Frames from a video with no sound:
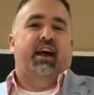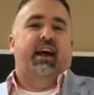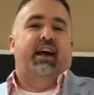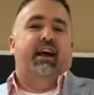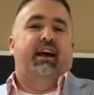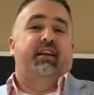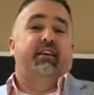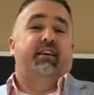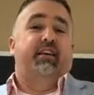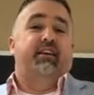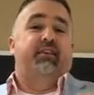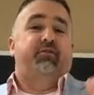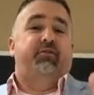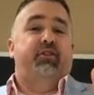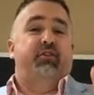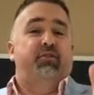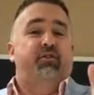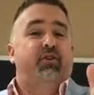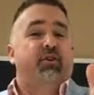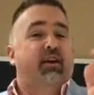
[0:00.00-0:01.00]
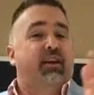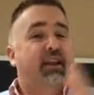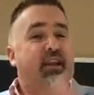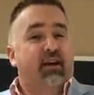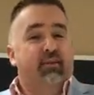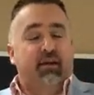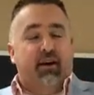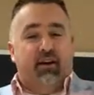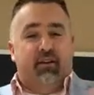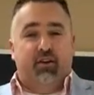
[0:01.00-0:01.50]
And if you know
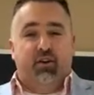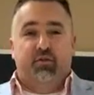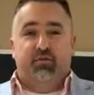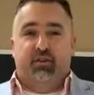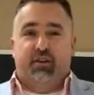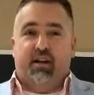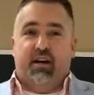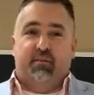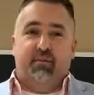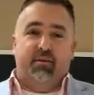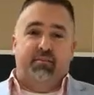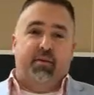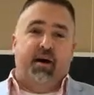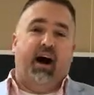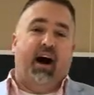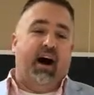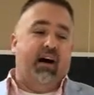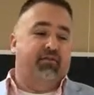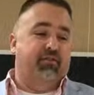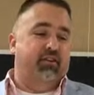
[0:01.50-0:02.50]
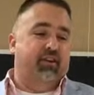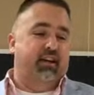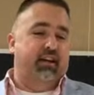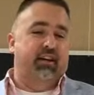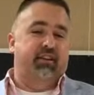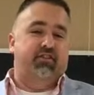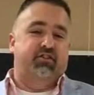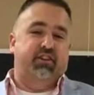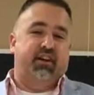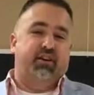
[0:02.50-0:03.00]
anything about overcoming
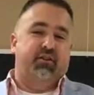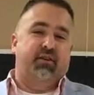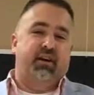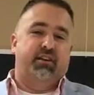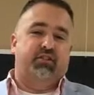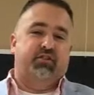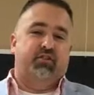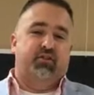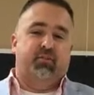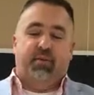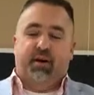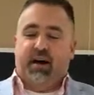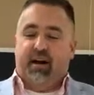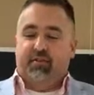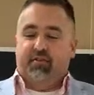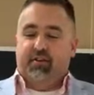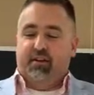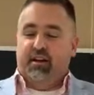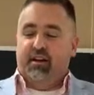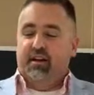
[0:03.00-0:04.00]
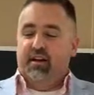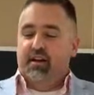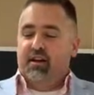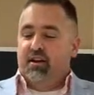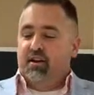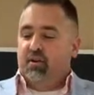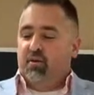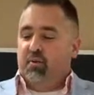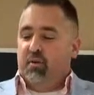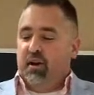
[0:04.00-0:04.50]
poverty, generational poverty,
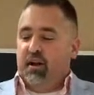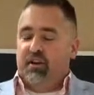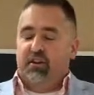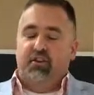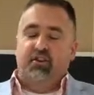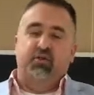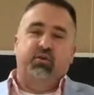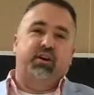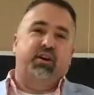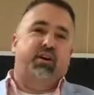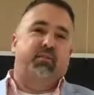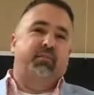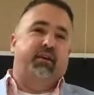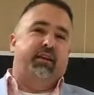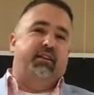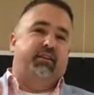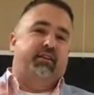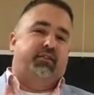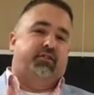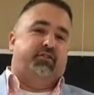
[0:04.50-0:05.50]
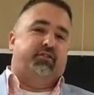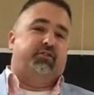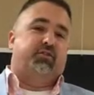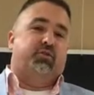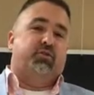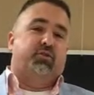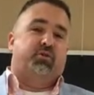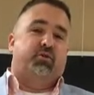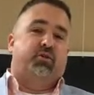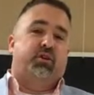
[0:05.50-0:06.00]
when you come into
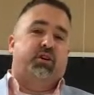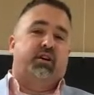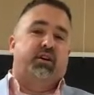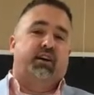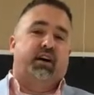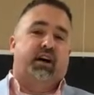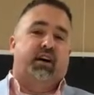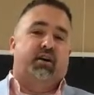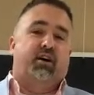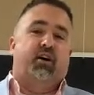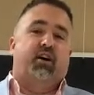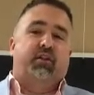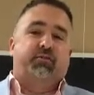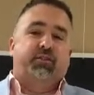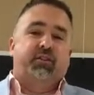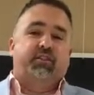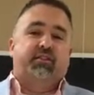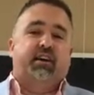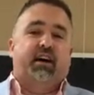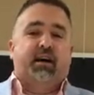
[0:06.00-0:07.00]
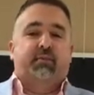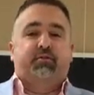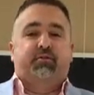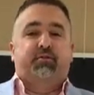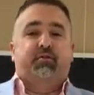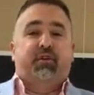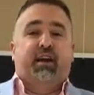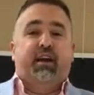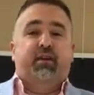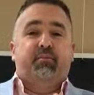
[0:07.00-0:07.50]
school, oftentimes
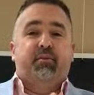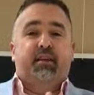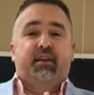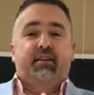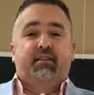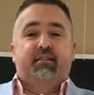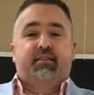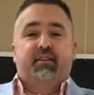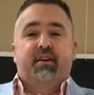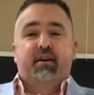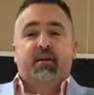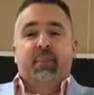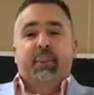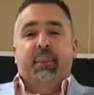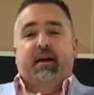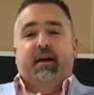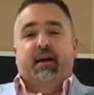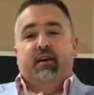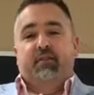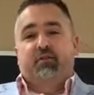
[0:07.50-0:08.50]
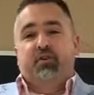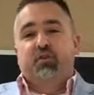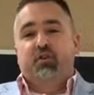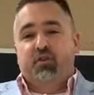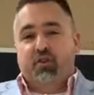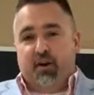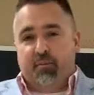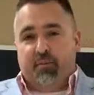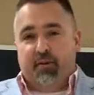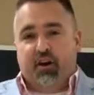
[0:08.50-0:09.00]
families, if you
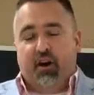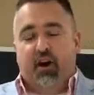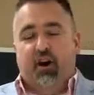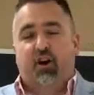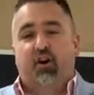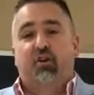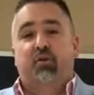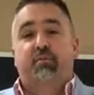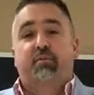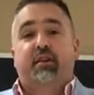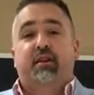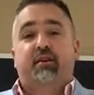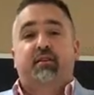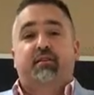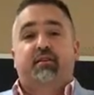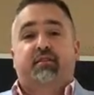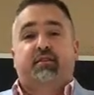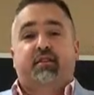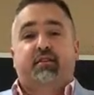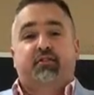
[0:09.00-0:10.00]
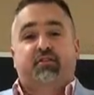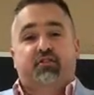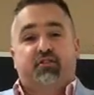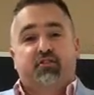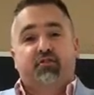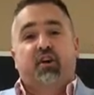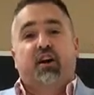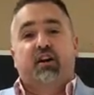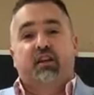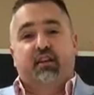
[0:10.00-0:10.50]
grew up in a home that is
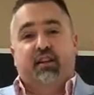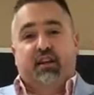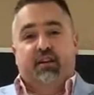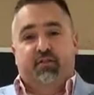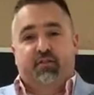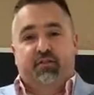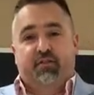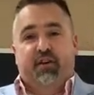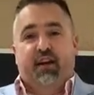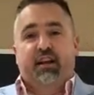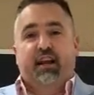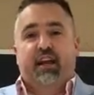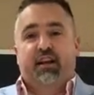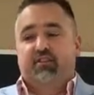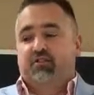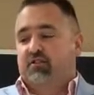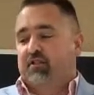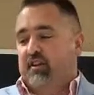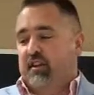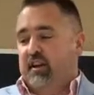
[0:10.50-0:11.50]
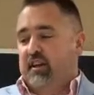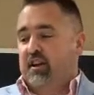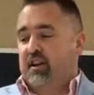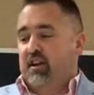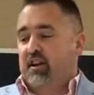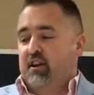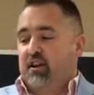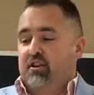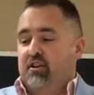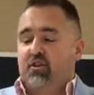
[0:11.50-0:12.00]
struggling financially,
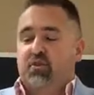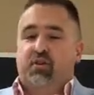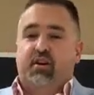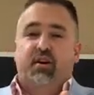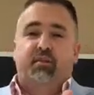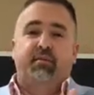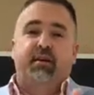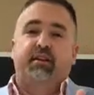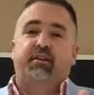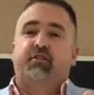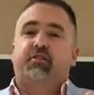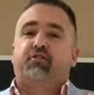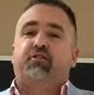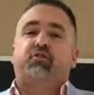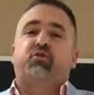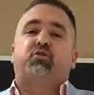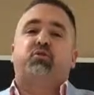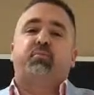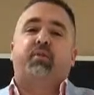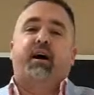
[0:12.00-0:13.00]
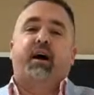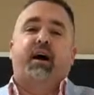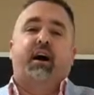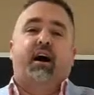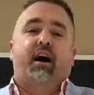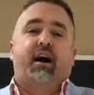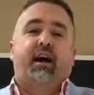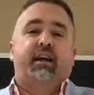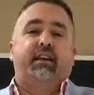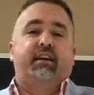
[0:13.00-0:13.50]
you come into school
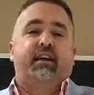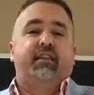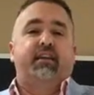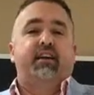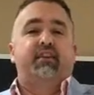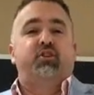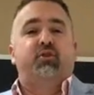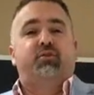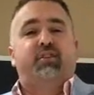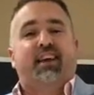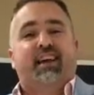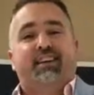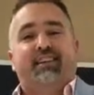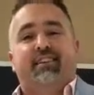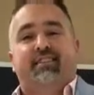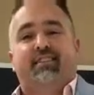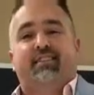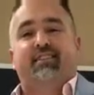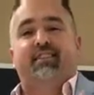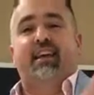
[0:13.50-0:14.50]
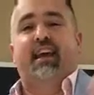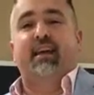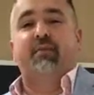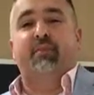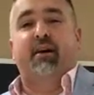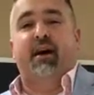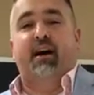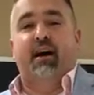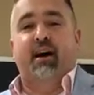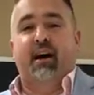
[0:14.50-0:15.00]
behind, and then you tend to stay
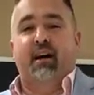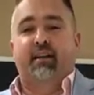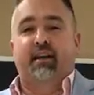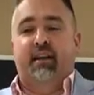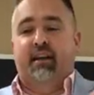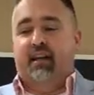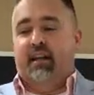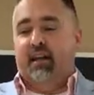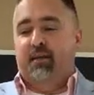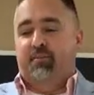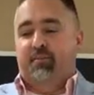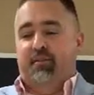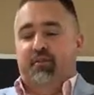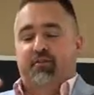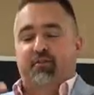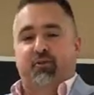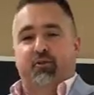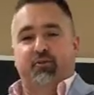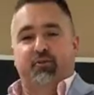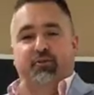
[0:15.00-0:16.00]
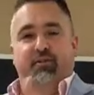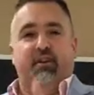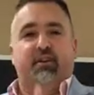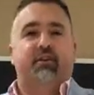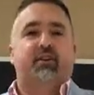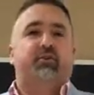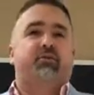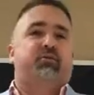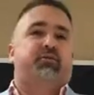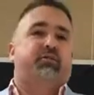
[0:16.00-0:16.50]
behind, and it keeps this whole
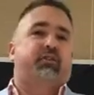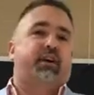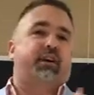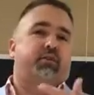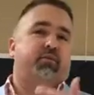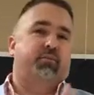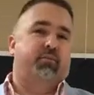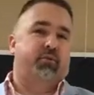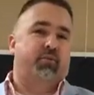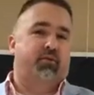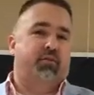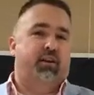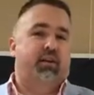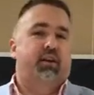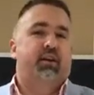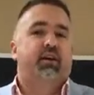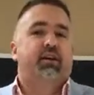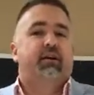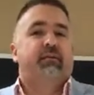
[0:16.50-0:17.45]
cyclical cycle moving.